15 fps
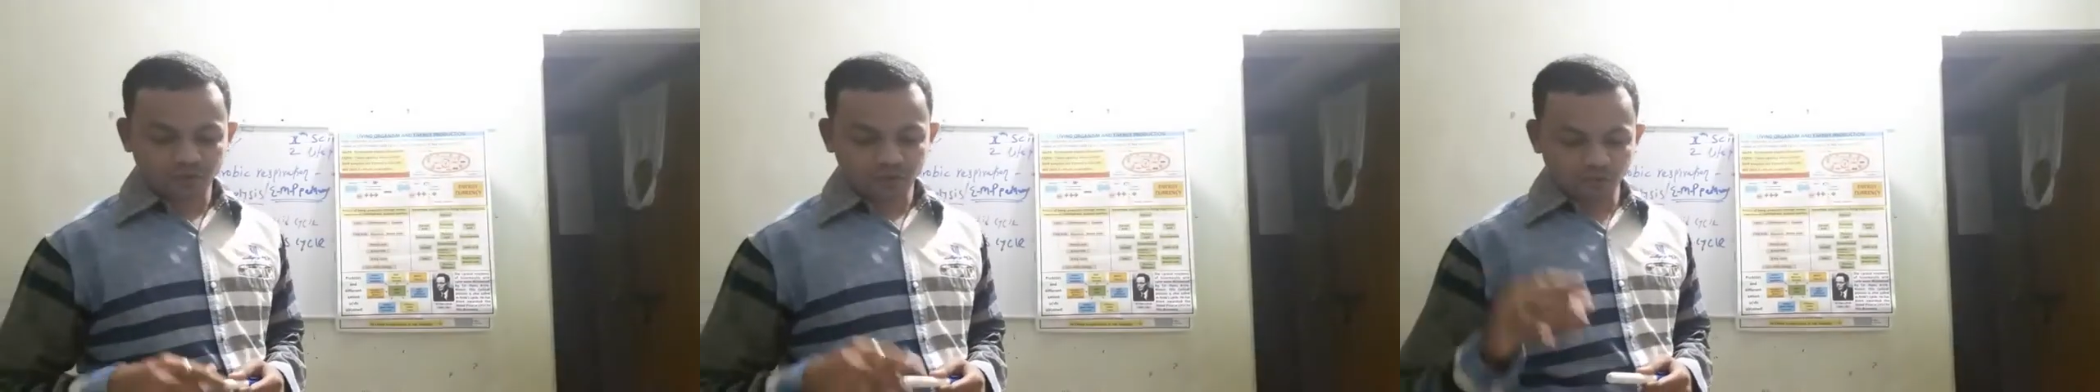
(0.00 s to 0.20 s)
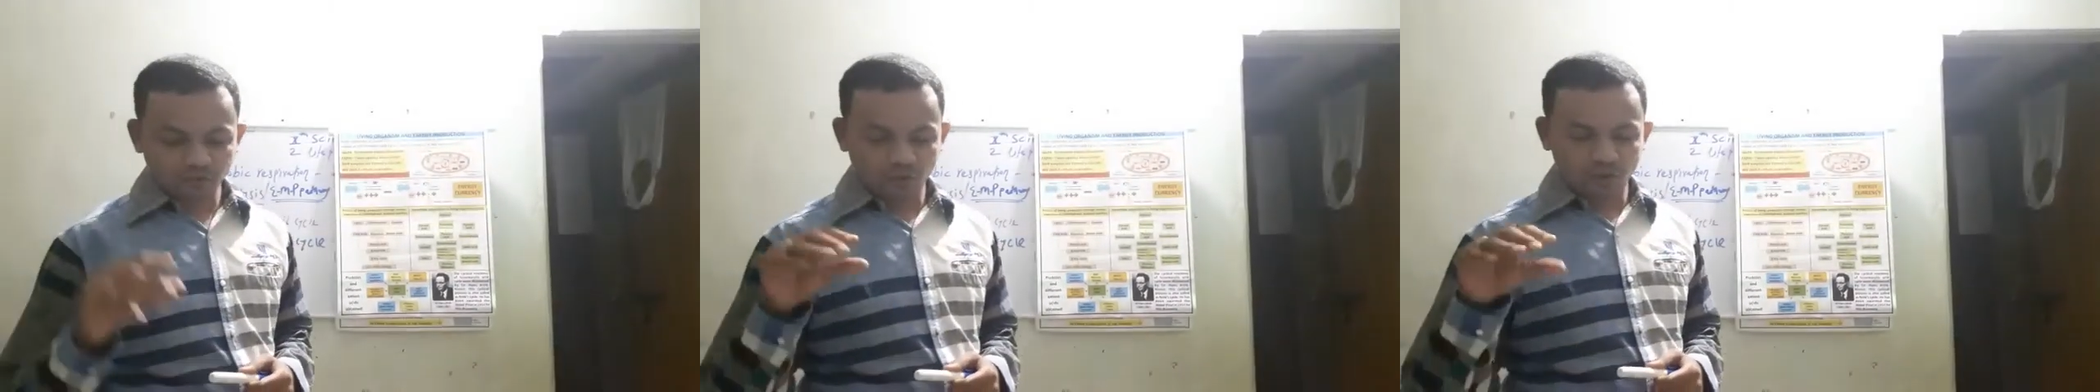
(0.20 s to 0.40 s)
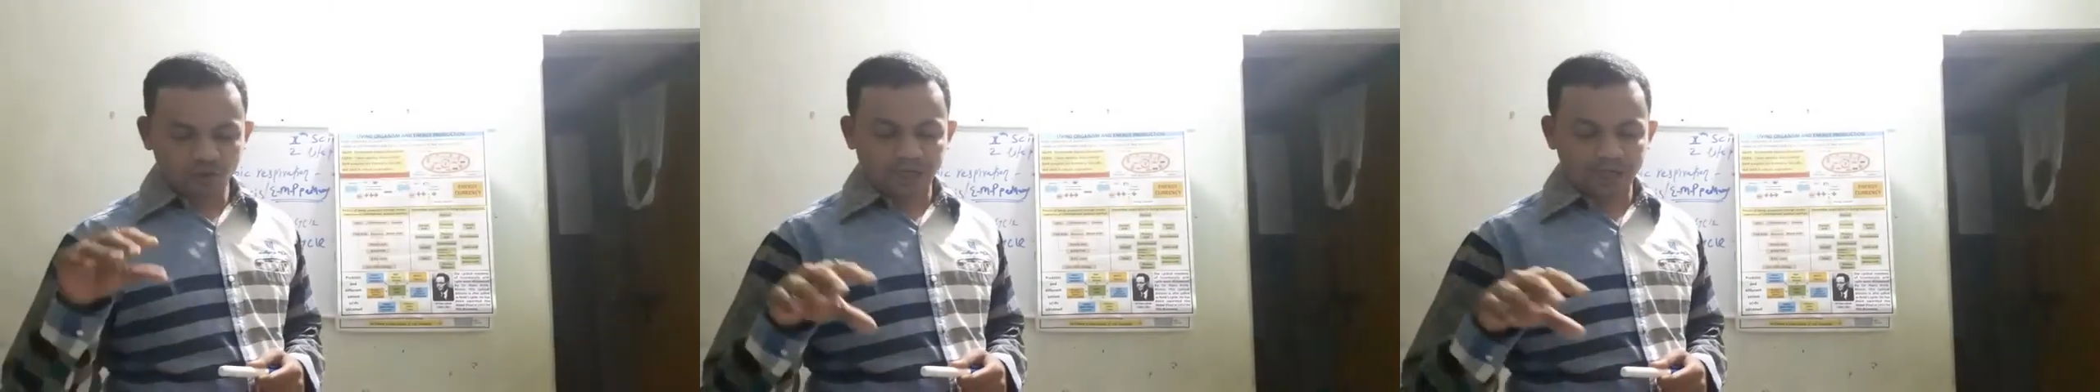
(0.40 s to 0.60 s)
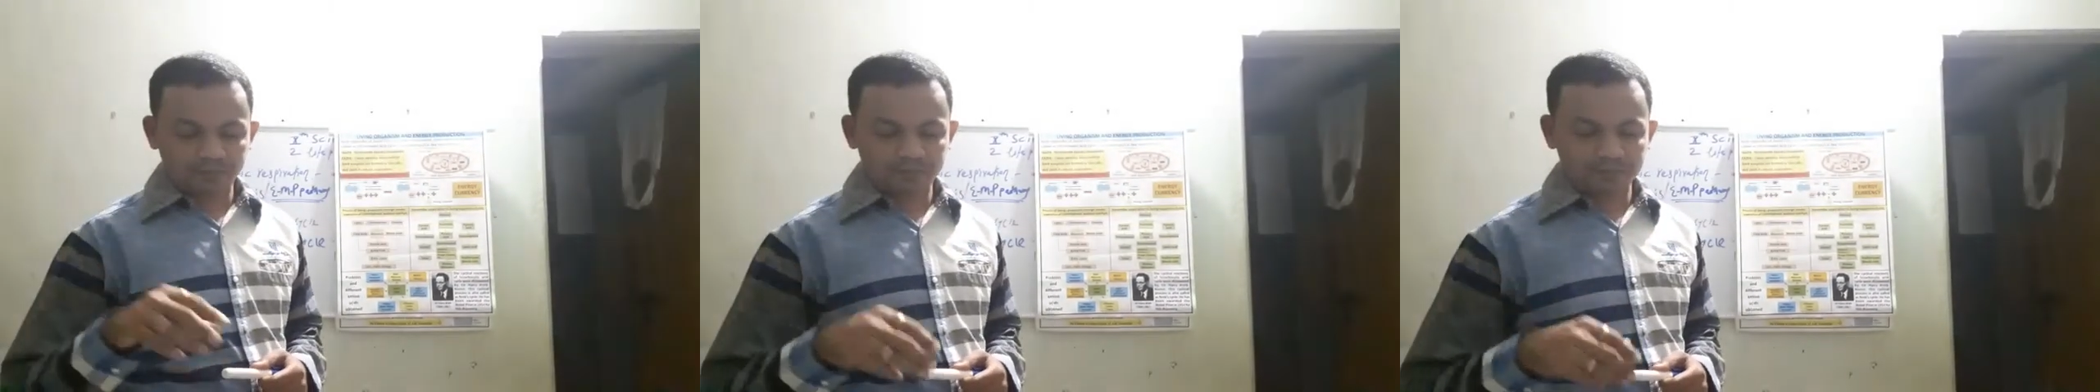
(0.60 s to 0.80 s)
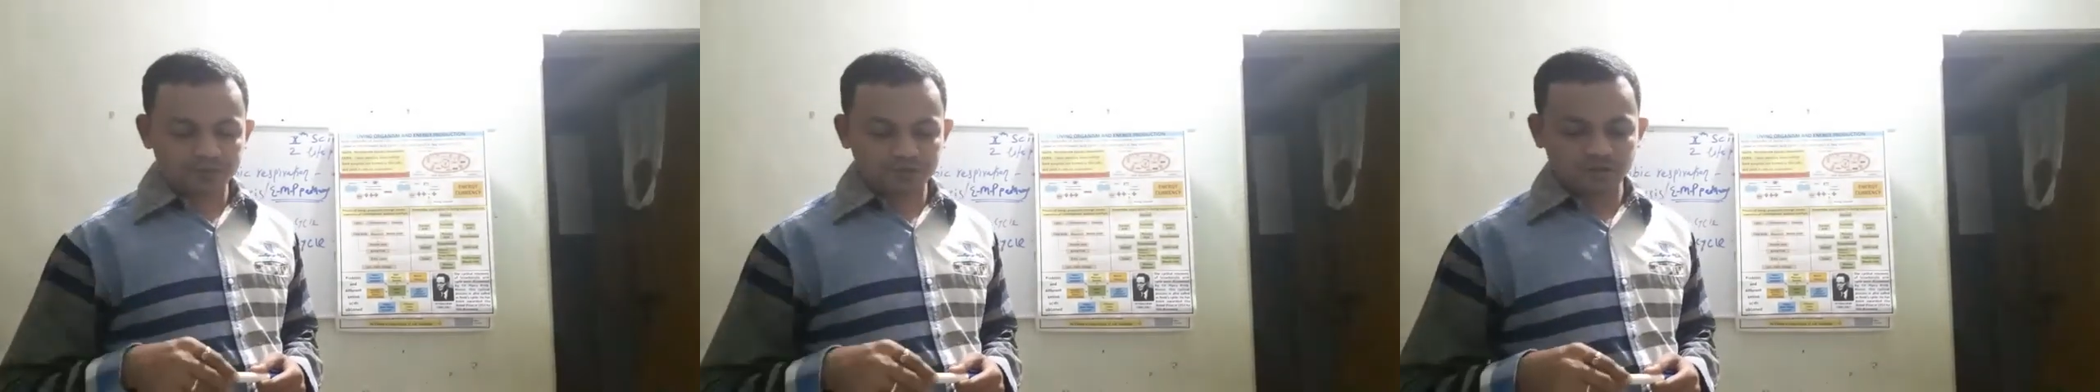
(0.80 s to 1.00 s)
what
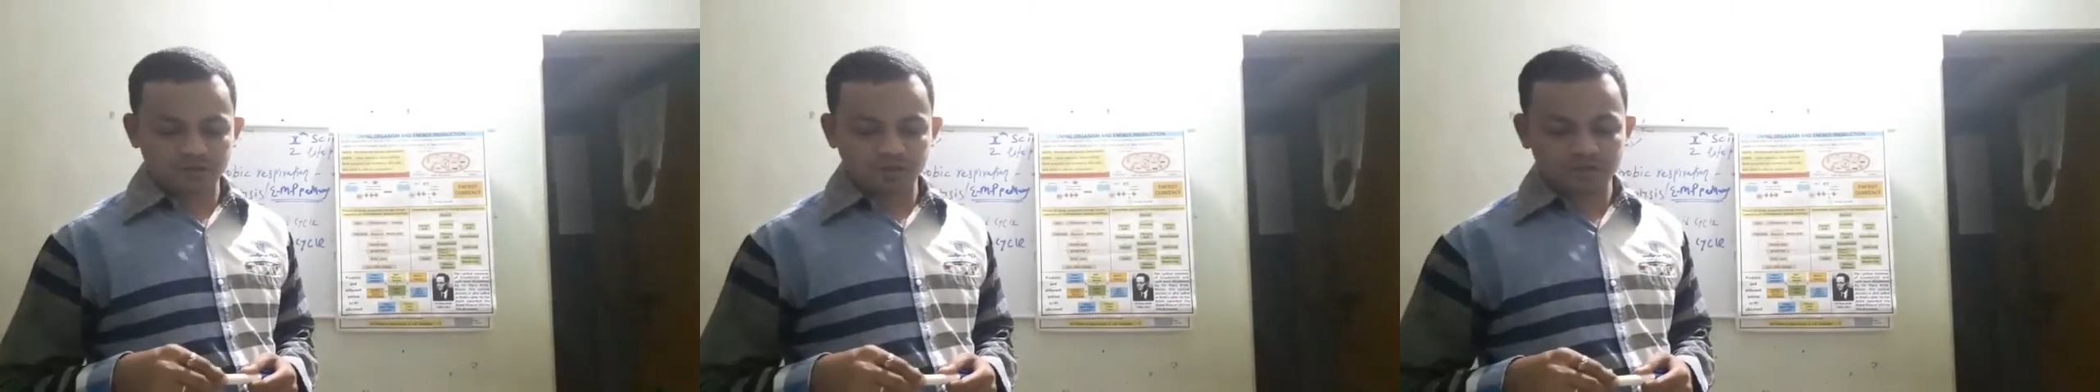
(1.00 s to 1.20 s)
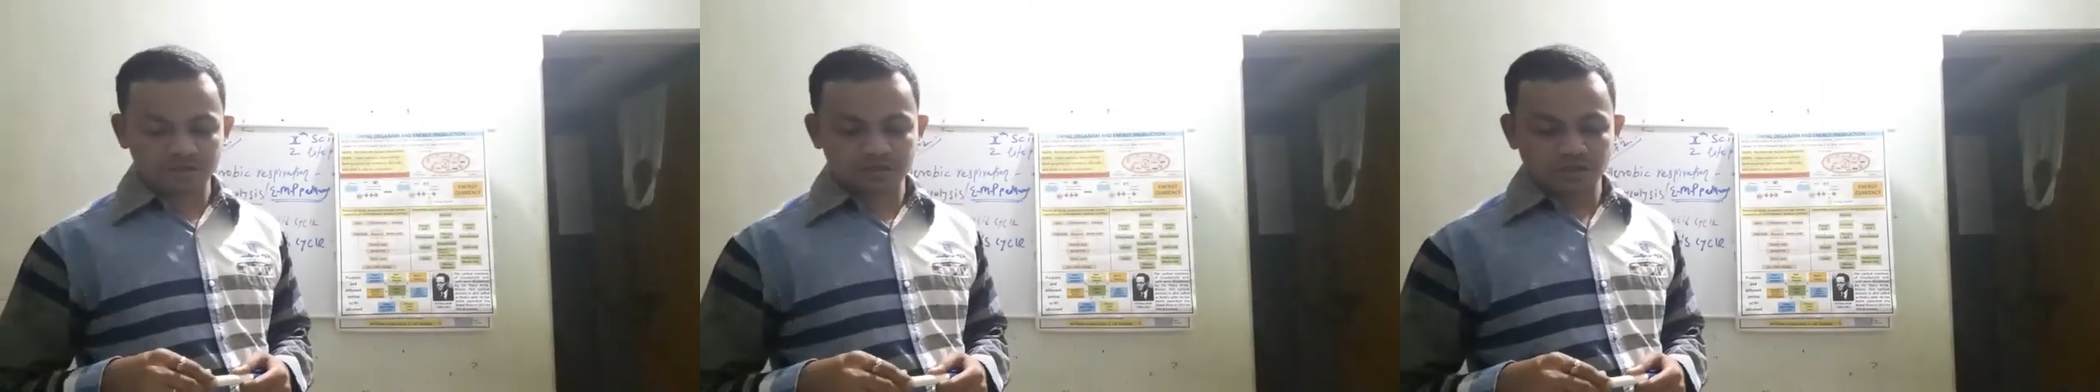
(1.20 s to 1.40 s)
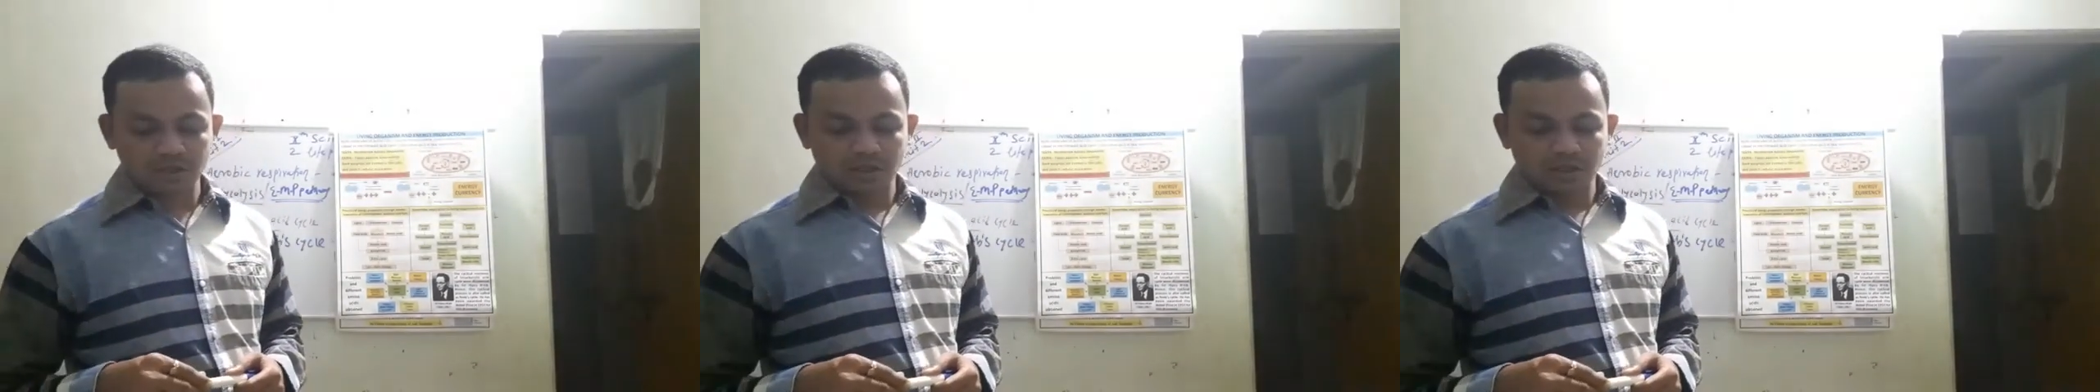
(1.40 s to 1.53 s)
happens in this,